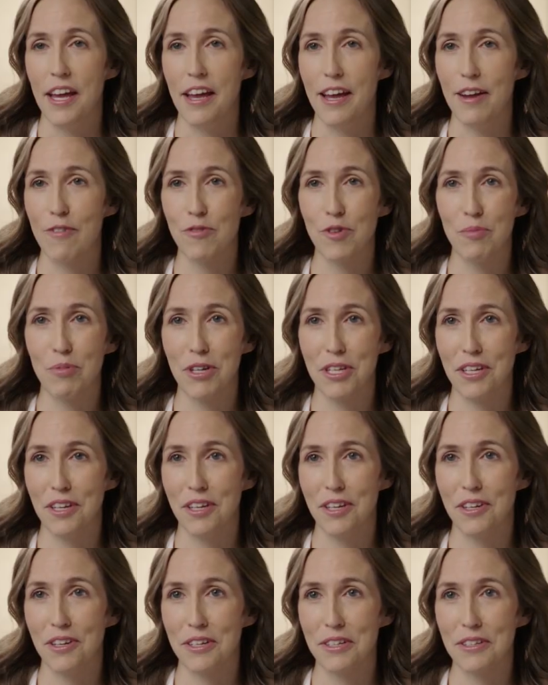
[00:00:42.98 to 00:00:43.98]
Everybody
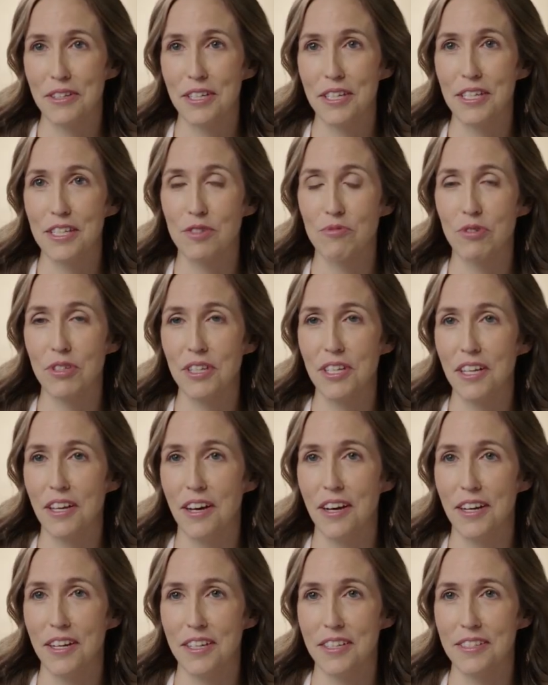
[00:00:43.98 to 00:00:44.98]
here is really
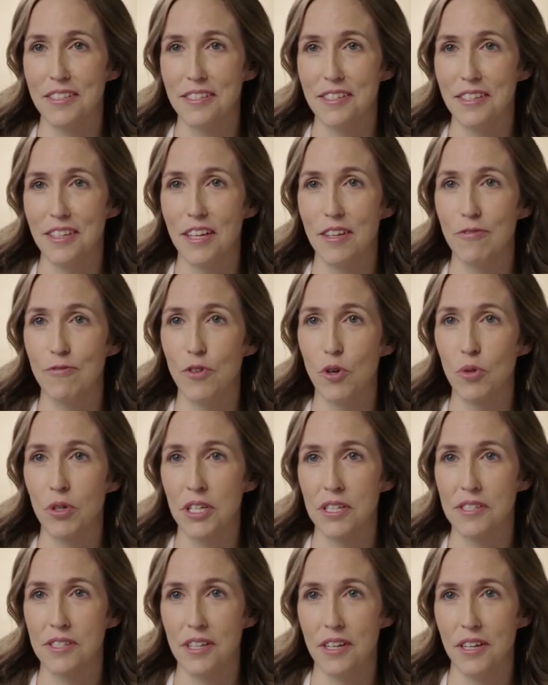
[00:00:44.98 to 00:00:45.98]
kind and
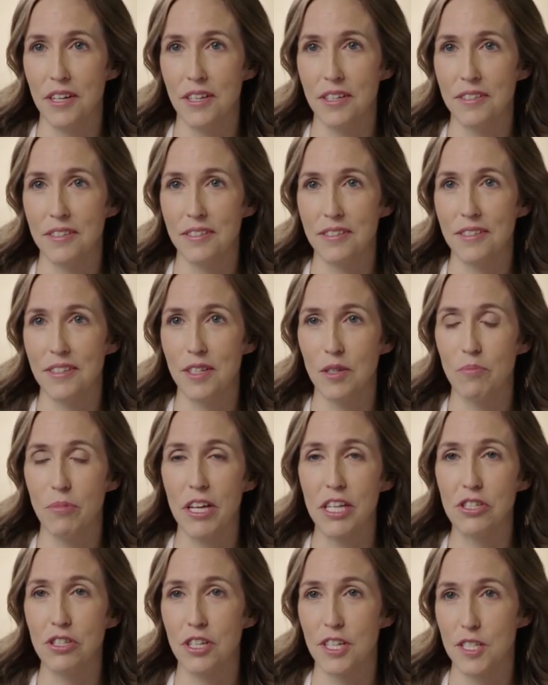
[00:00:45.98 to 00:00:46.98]
focused on the
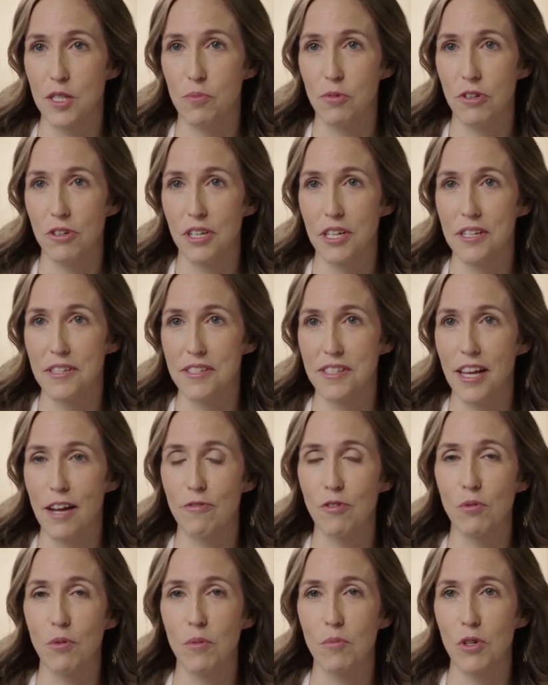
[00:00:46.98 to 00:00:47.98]
patient experience.
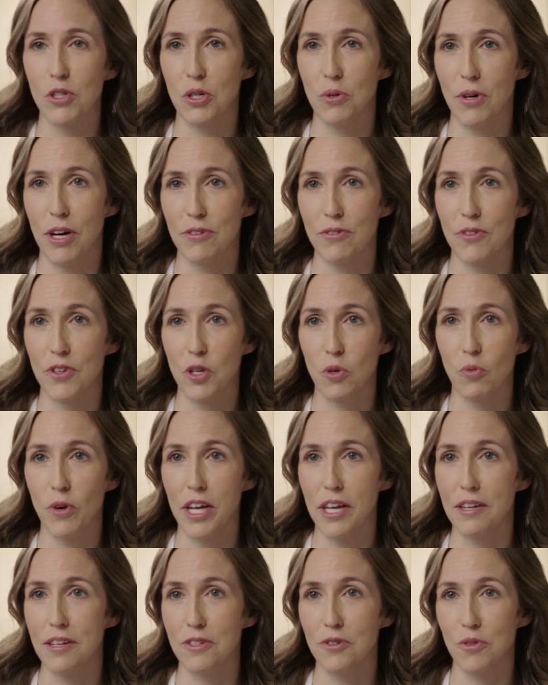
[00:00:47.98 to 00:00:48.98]
Everyone will go out of their
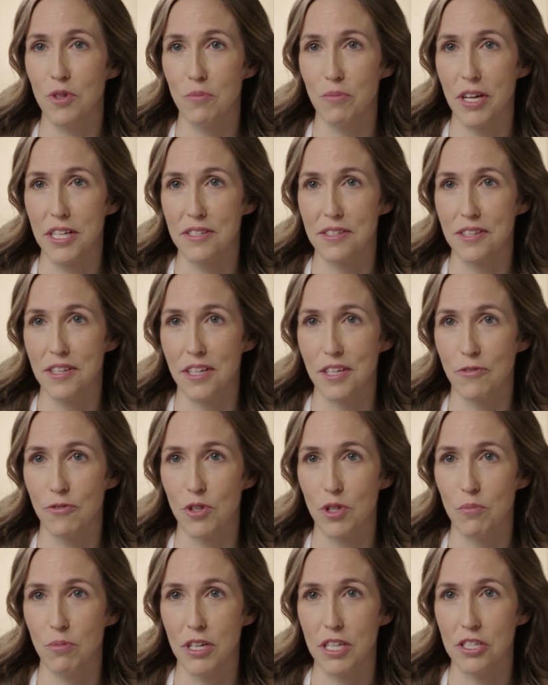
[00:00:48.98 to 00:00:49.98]
way to do the best thing
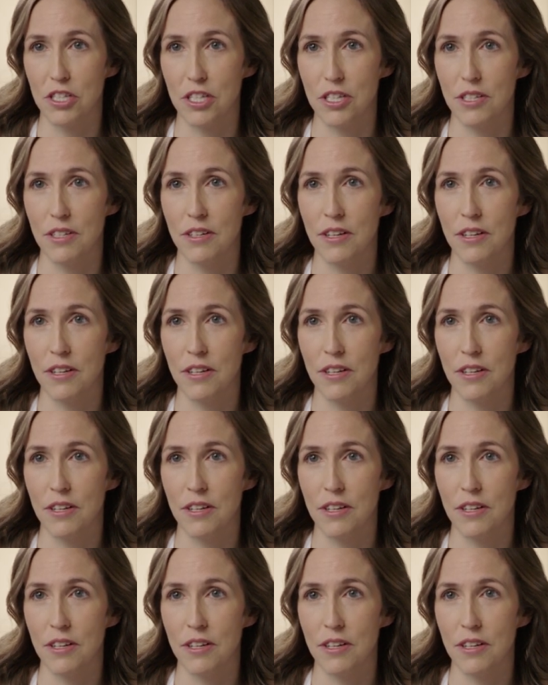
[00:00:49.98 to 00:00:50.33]
for the patient.